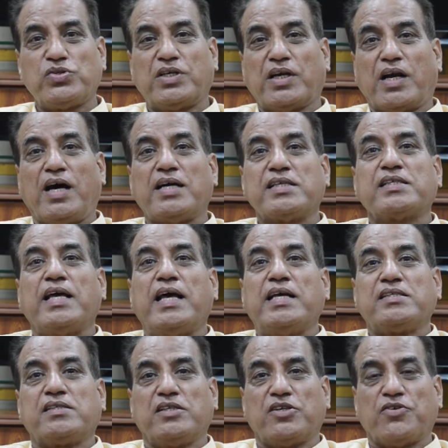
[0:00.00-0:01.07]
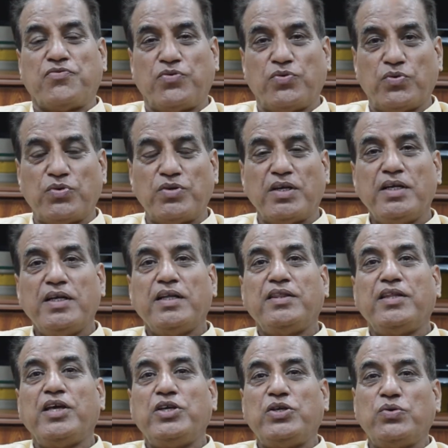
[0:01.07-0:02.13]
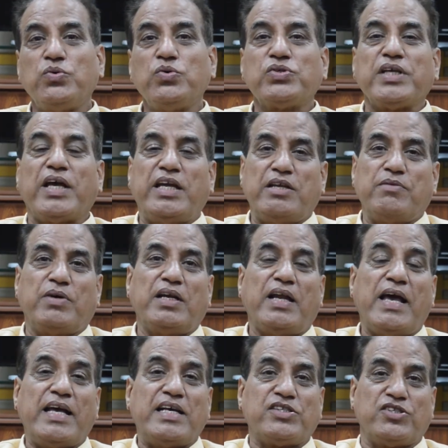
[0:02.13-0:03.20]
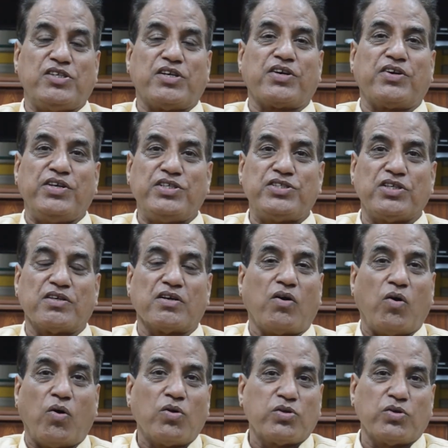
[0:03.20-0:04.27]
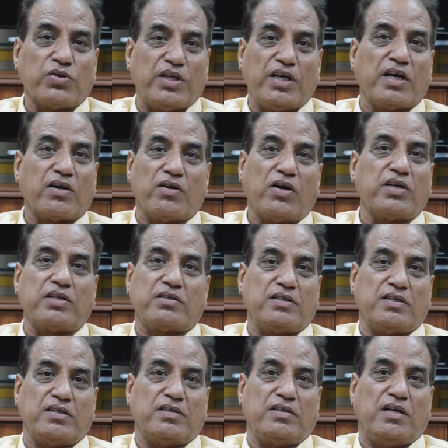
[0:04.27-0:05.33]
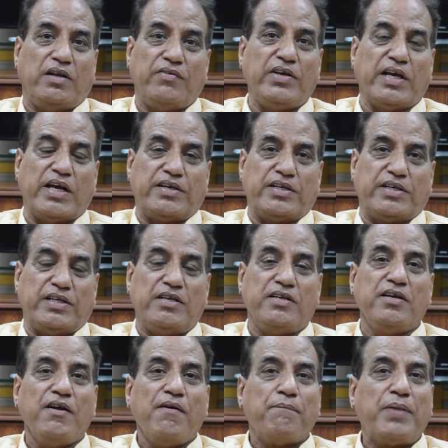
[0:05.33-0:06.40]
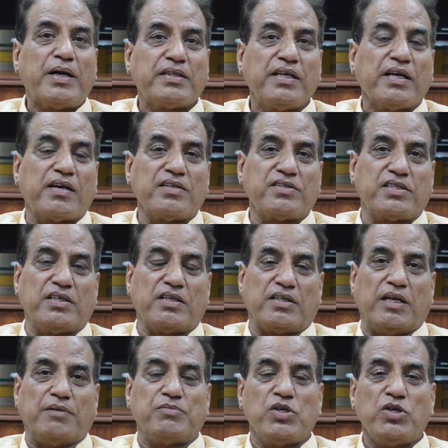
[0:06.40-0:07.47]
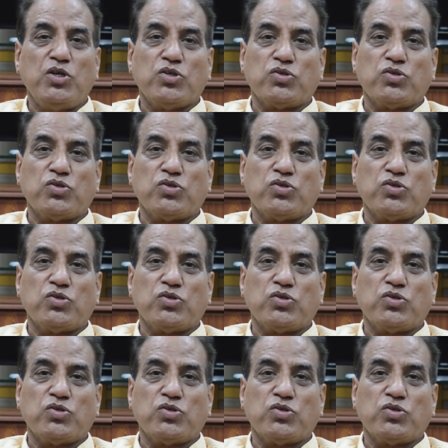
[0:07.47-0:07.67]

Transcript: grass as their food, they use animal as their creature, although they are not a living entity, but they consider them.